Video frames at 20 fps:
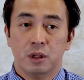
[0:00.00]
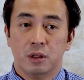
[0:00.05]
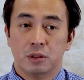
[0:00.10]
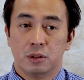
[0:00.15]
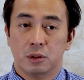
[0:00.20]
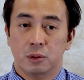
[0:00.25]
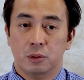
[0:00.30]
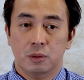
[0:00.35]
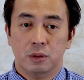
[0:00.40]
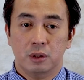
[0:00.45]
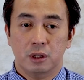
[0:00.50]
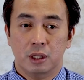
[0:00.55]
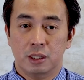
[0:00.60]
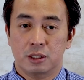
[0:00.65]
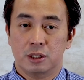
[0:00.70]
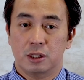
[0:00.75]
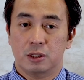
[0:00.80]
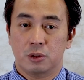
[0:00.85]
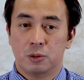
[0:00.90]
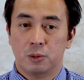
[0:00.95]
So
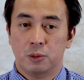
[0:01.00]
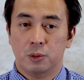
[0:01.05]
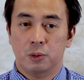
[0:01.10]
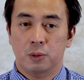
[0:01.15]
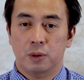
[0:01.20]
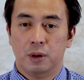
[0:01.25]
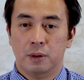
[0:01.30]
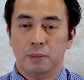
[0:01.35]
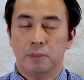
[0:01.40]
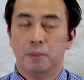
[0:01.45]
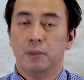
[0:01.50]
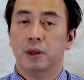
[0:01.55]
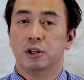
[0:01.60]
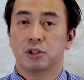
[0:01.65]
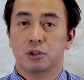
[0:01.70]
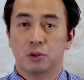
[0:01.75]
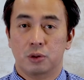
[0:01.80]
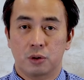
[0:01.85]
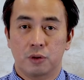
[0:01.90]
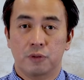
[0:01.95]
it's a true
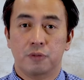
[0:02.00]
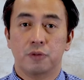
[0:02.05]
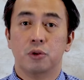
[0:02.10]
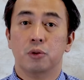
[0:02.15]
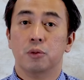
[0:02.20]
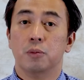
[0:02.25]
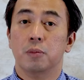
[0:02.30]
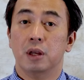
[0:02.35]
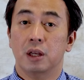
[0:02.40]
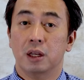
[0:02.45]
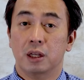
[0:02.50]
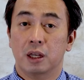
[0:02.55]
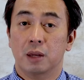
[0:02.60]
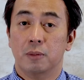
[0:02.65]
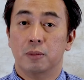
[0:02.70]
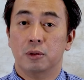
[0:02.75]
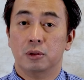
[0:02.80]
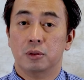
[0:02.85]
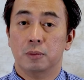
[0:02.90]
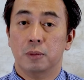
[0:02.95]
measure of you being
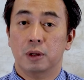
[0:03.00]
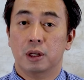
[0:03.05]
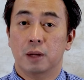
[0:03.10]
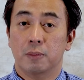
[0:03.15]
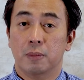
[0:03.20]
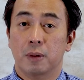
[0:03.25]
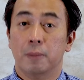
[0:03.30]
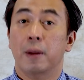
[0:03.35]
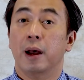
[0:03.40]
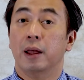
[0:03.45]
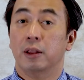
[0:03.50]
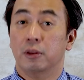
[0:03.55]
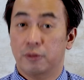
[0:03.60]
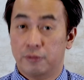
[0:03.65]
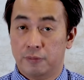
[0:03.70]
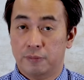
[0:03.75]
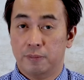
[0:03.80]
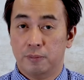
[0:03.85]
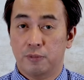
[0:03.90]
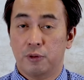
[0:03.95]
able to become a man
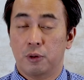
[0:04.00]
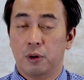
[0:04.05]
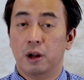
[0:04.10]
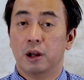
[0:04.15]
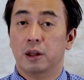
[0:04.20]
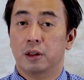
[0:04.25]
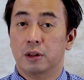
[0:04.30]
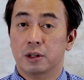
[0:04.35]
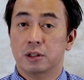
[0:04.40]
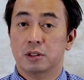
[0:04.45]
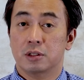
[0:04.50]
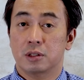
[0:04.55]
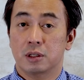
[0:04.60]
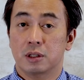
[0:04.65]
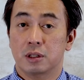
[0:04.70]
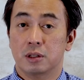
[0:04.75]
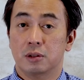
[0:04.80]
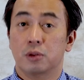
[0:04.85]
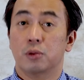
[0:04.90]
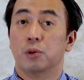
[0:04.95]
for others
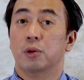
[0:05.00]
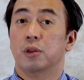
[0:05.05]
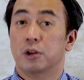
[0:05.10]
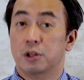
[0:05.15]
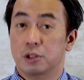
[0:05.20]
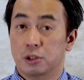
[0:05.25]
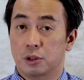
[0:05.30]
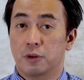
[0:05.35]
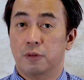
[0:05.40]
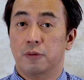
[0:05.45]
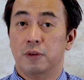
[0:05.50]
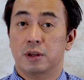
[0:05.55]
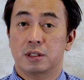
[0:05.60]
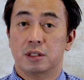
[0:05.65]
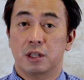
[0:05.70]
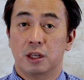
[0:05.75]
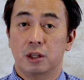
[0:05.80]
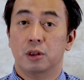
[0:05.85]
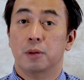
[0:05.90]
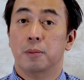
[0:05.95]
through their
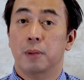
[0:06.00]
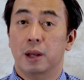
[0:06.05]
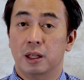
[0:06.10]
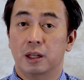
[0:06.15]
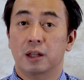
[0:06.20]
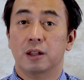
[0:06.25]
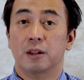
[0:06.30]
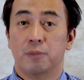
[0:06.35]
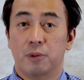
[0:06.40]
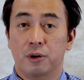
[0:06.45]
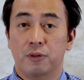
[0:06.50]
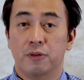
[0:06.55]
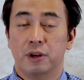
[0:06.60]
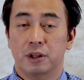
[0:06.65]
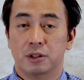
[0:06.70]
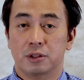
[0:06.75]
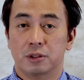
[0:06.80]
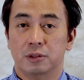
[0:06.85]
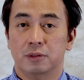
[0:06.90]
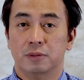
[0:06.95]
service in the medical
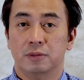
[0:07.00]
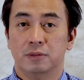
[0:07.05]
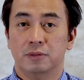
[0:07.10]
profession.